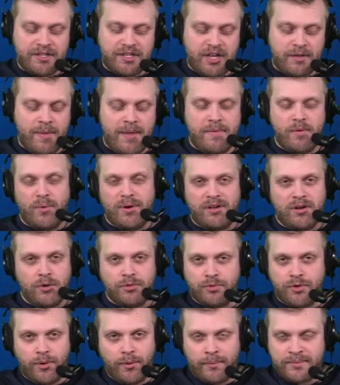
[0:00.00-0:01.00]
And maybe you want to go
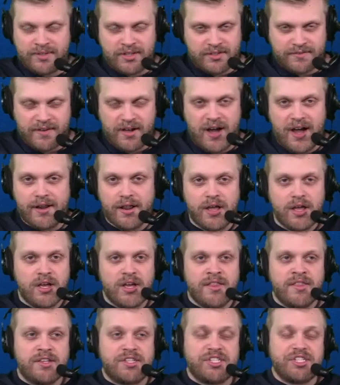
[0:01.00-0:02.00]
with Greedy Williams, that's fine.
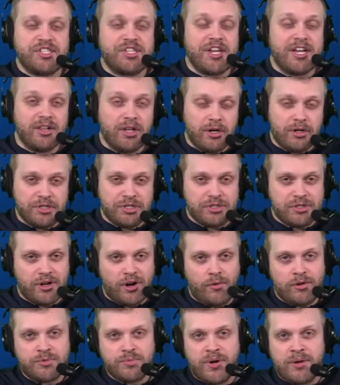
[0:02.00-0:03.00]
The Steelers
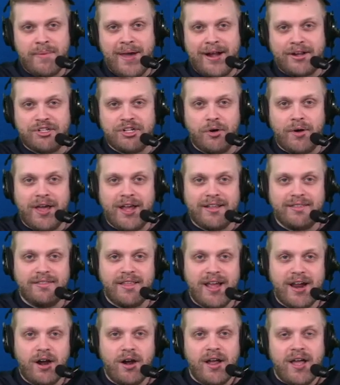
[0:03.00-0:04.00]
could always bring back Joe Haden
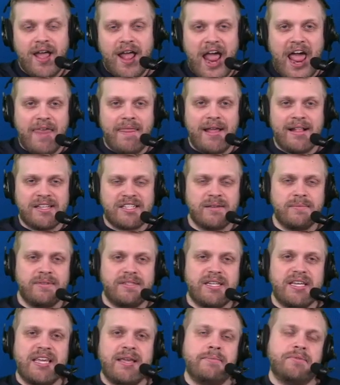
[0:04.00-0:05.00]
there. And then some
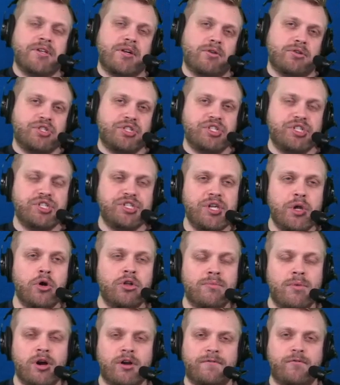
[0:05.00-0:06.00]
teams that are still
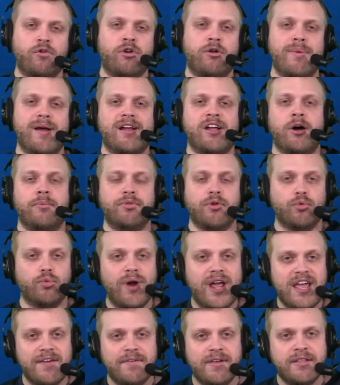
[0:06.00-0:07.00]
in the market for quarterback help. The
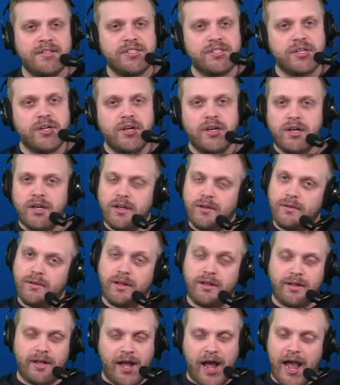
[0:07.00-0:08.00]
Ravens,
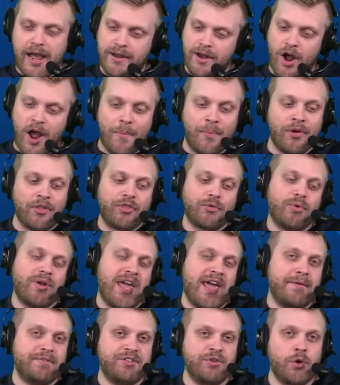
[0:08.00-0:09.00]
I know I put
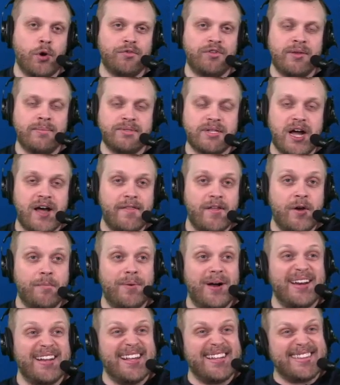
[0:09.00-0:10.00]
three AFC North teams on there,
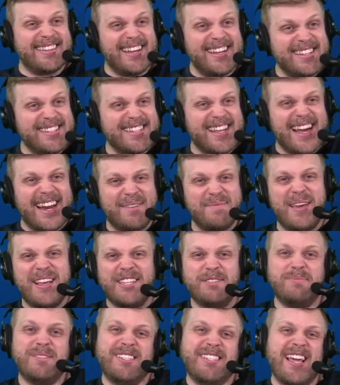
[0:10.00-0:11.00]
but it does kind of make
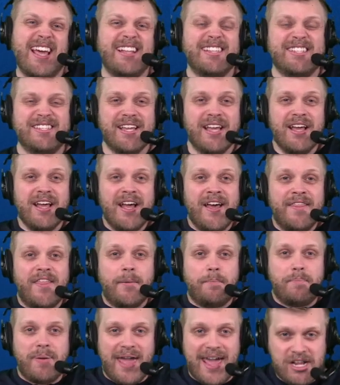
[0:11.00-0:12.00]
some sense.
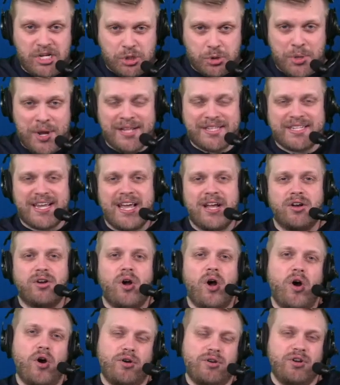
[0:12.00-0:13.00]
The Patriots and
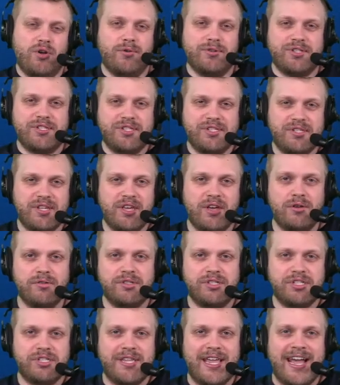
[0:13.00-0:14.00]
Cardinals
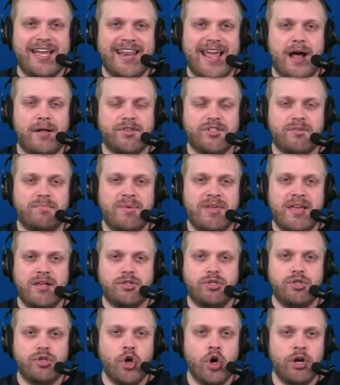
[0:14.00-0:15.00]
still stand out to me
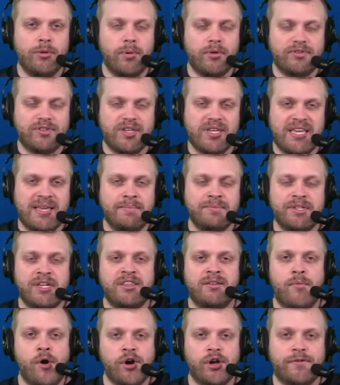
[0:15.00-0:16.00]
as notable teams
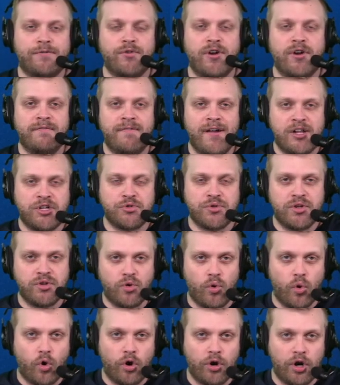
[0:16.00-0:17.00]
in the market
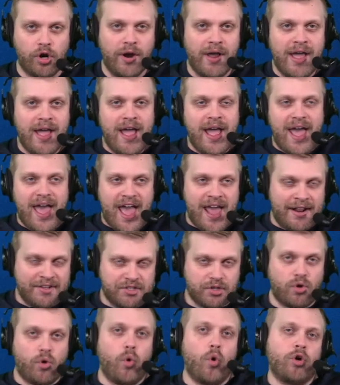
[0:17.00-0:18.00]
veteran corner. And
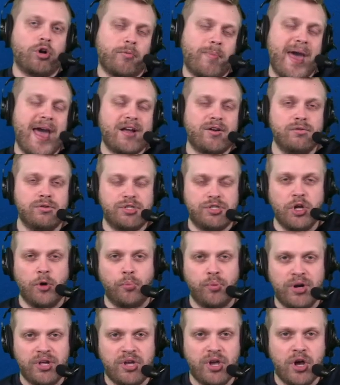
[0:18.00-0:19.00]
it's a cornerback who's
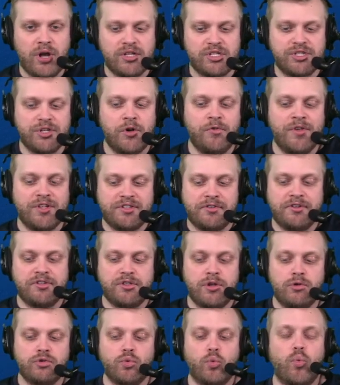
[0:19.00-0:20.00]
still pretty good, so this
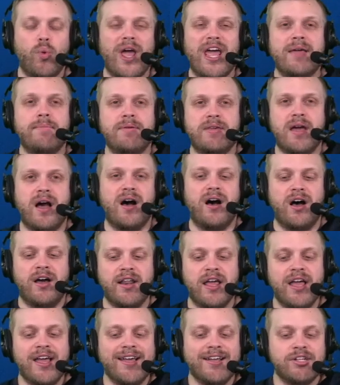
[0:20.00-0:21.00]
list goes way
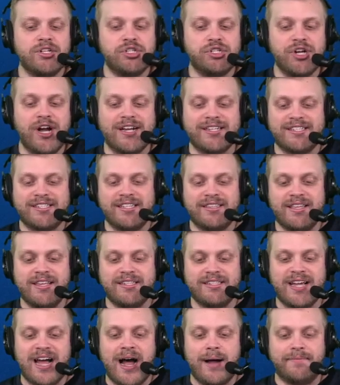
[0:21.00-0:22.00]
beyond just
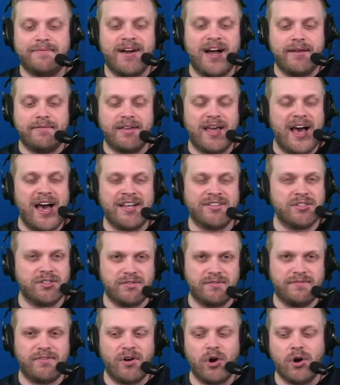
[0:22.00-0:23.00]
these top five guys
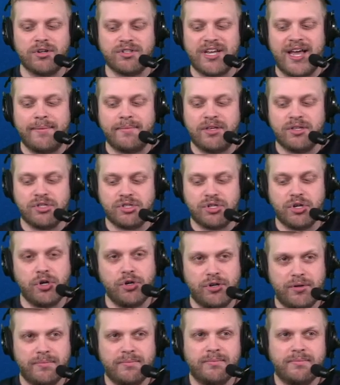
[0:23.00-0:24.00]
as far as I'm
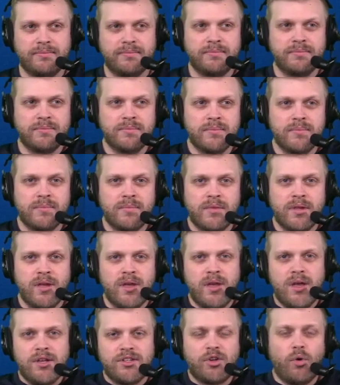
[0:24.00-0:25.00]
concerned.
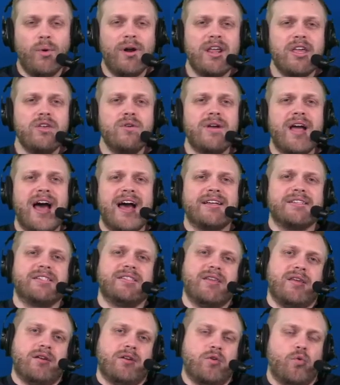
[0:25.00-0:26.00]
So what do you
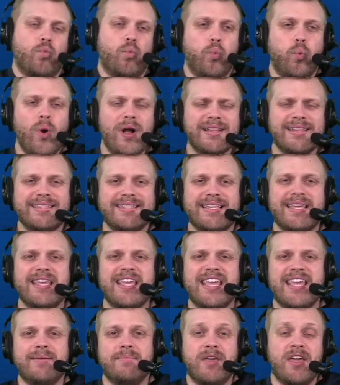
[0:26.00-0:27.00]
guys think? What
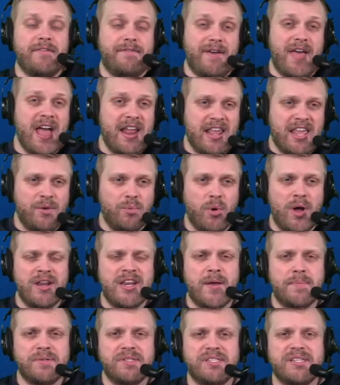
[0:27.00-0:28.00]
team, if any, will
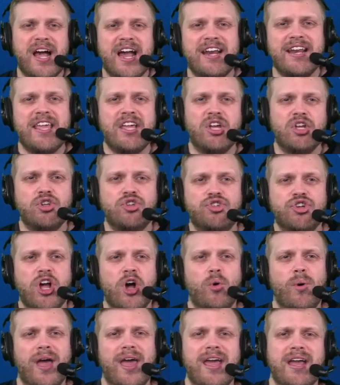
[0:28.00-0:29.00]
end up signing
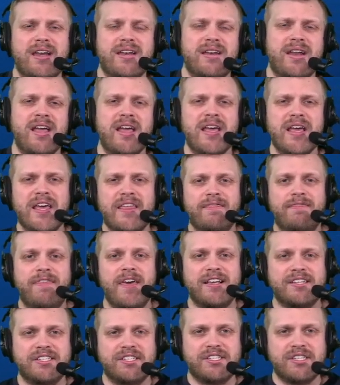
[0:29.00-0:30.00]
Joe Haden
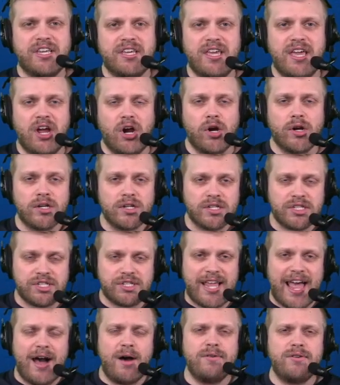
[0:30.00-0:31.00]
this year?
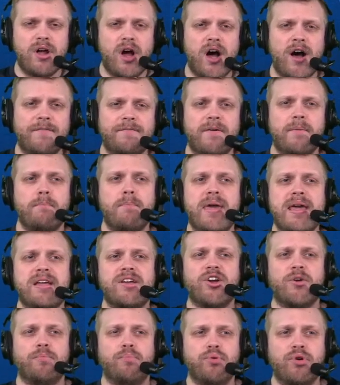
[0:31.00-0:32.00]
Sound off,
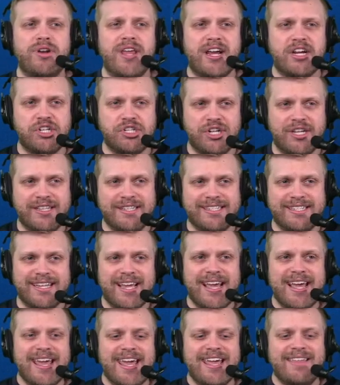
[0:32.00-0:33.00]
make your predictions
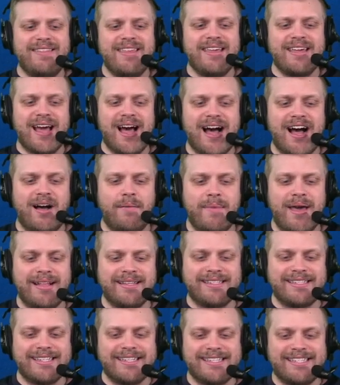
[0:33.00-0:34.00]
in the
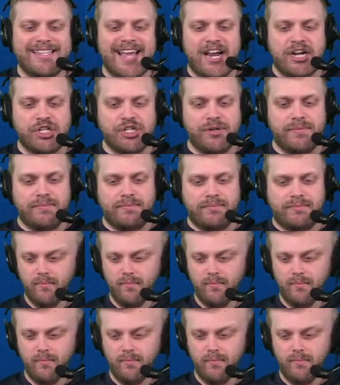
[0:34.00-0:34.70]
comments section.